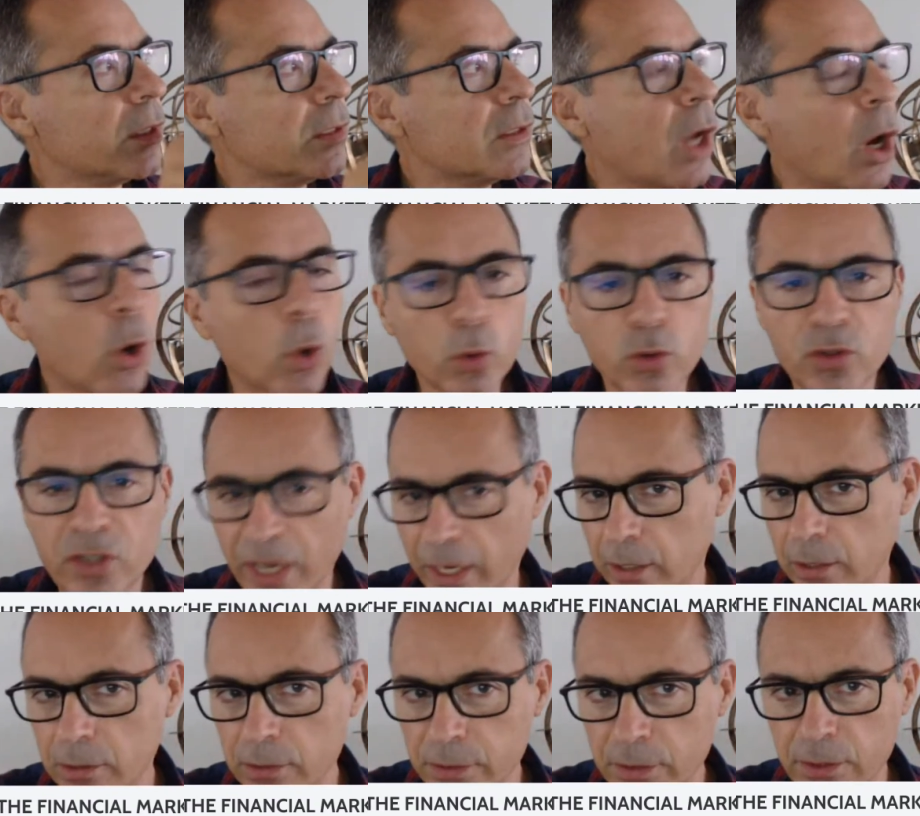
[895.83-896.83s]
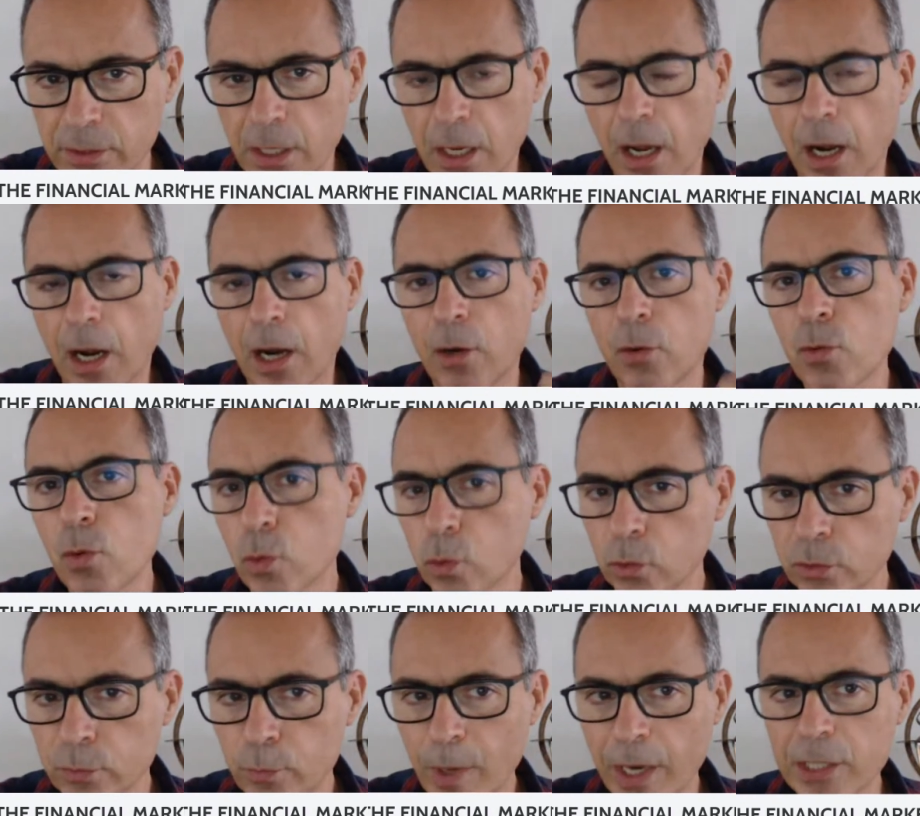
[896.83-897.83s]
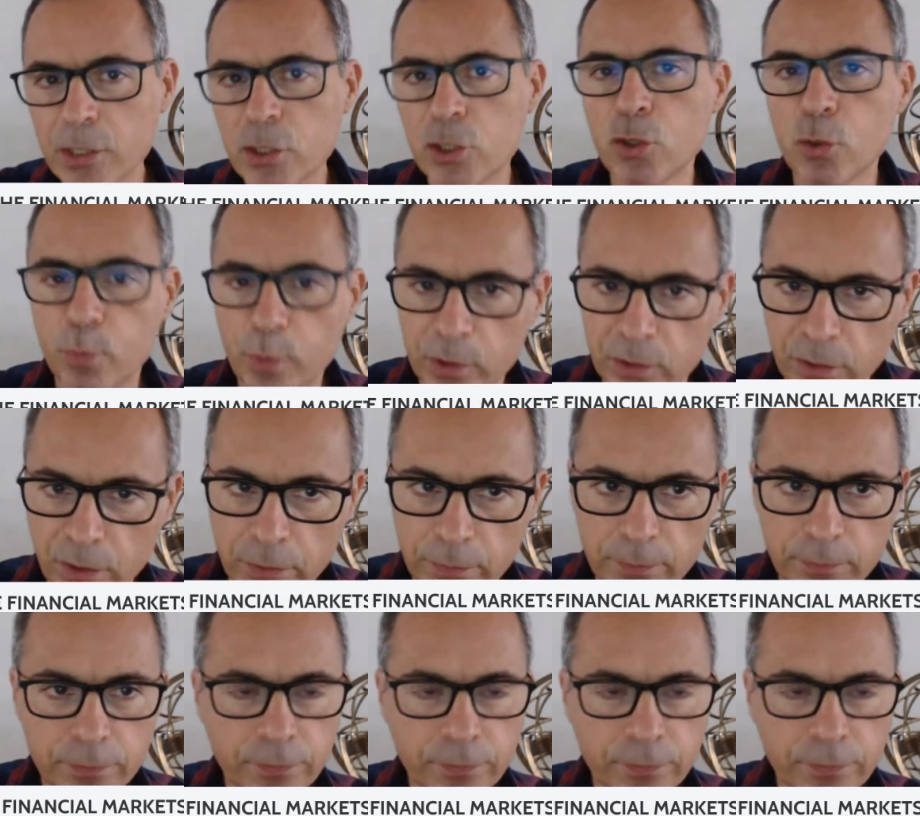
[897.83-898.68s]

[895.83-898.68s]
Hotels are ruled by Jupiter.